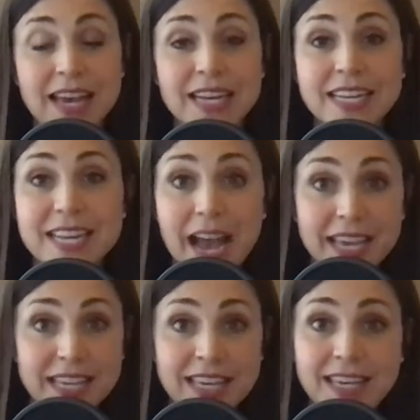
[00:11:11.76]

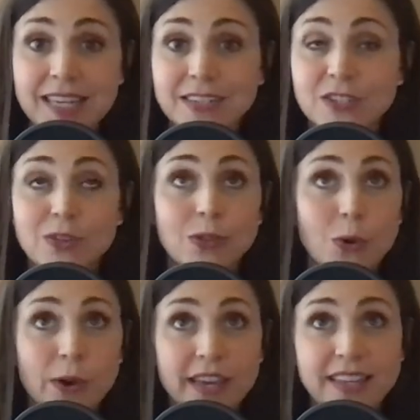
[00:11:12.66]
Nike,
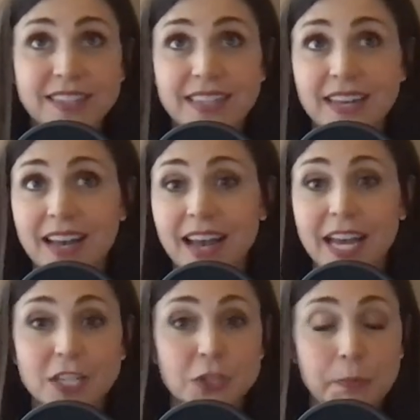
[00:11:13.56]
Deloitte,
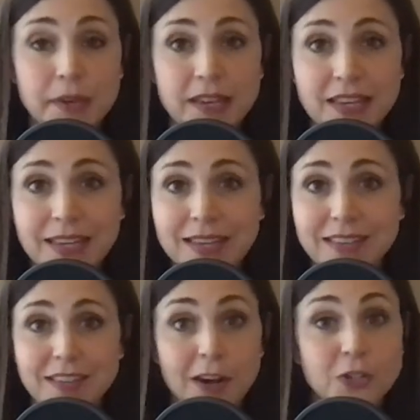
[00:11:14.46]
H P,
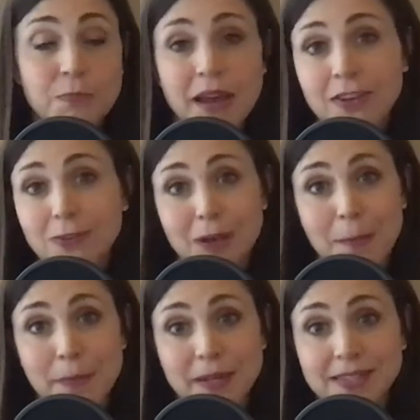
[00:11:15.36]
large medical
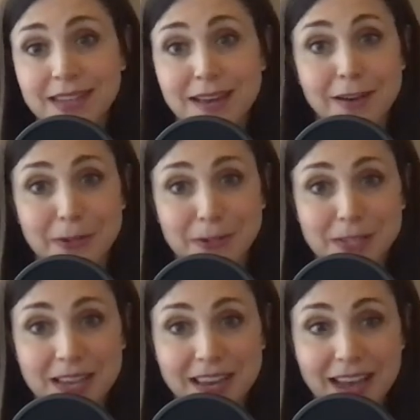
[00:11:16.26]
companies, and others.
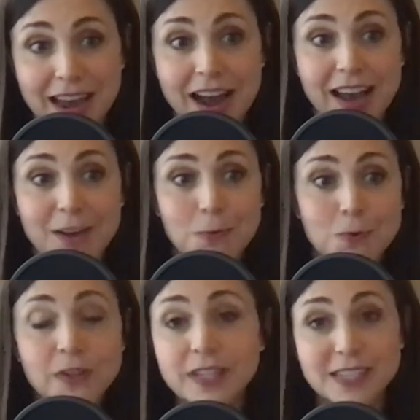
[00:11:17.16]
And I
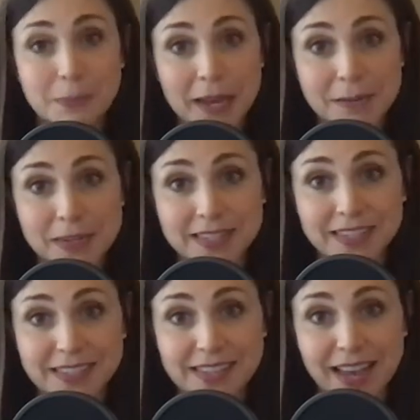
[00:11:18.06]
really expanded my
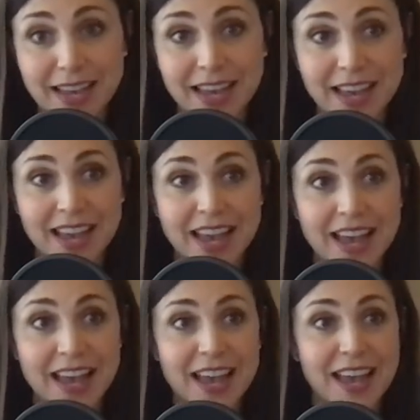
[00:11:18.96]
skill set
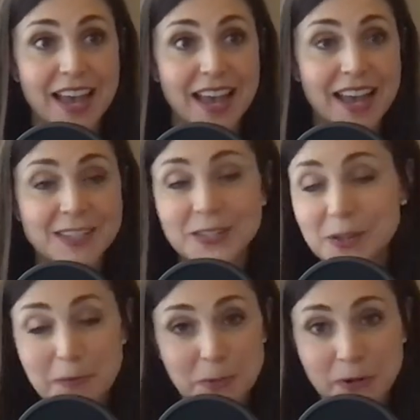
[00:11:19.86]
and
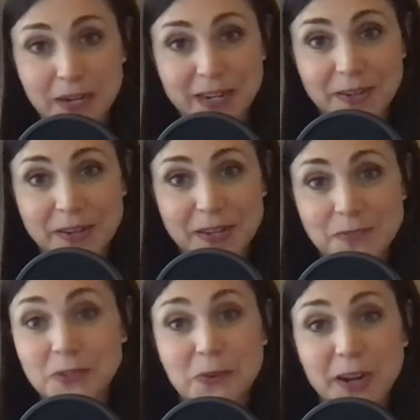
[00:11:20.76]
so much more. It, it
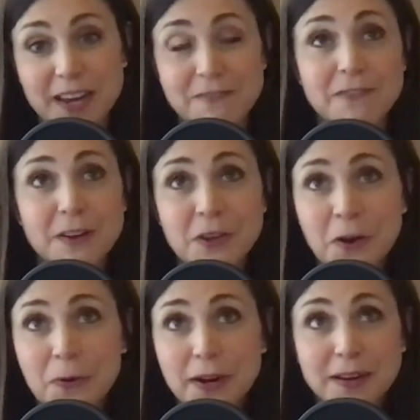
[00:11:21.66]
was great. Fun
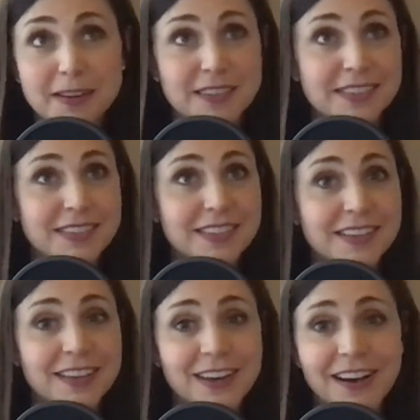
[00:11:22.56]
coworkers,
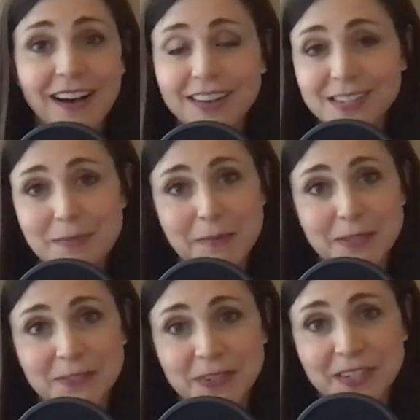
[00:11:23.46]
awesome
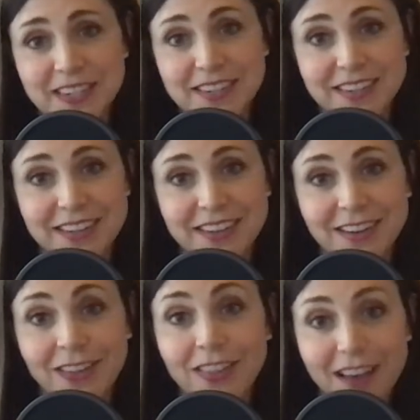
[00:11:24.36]
atmosphere in, in
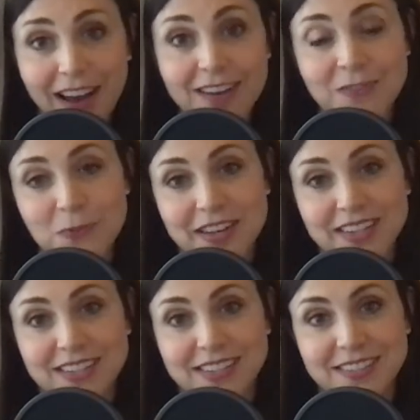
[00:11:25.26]
a lot of
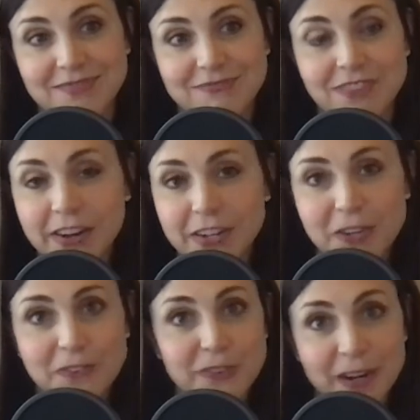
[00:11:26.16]
ways. Very
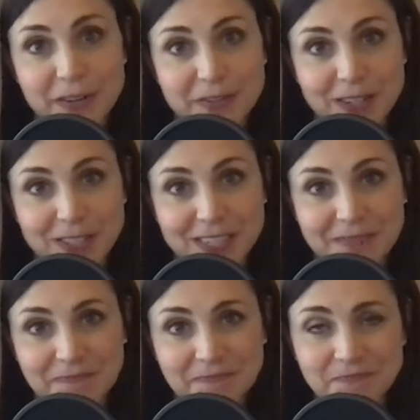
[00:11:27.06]
new, very refreshing.
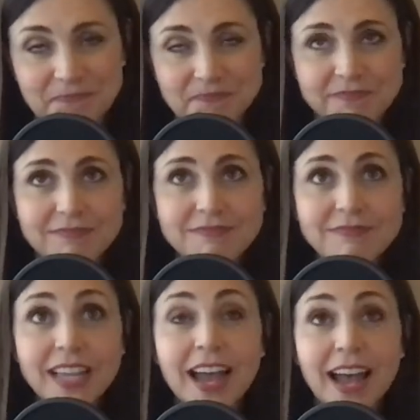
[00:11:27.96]

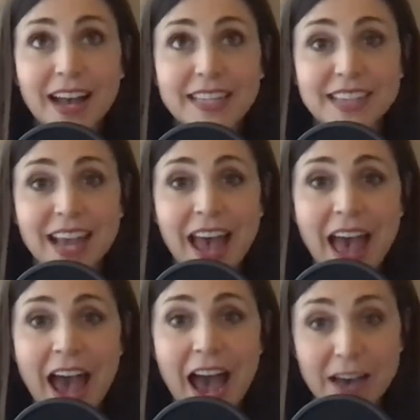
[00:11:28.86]
And
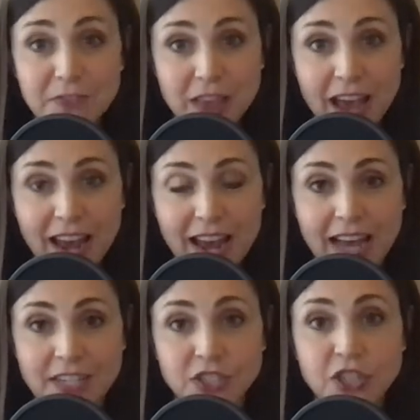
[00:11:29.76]
after that, I
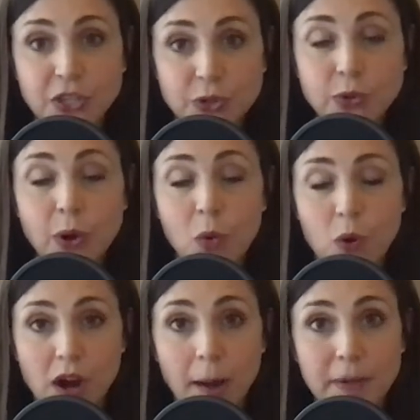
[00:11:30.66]
had two
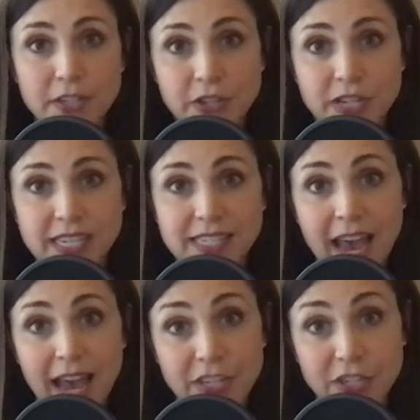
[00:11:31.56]
work opportunities I
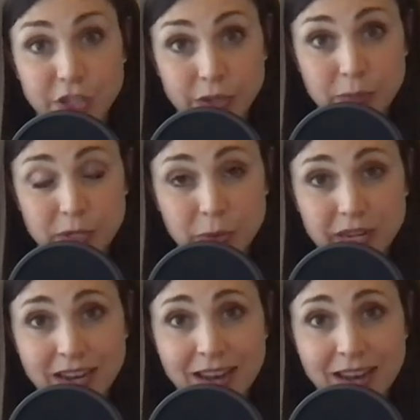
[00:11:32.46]
had to choose between.